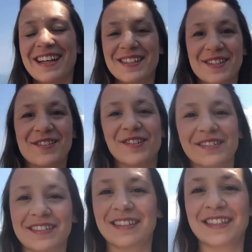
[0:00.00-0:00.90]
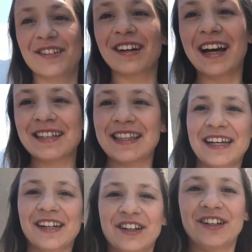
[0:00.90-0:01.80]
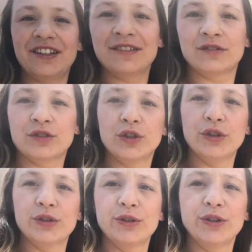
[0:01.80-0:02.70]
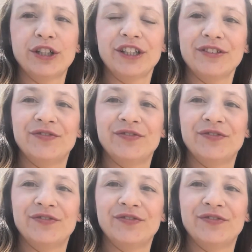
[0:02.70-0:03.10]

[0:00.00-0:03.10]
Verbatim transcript: So see you guys later. Doei.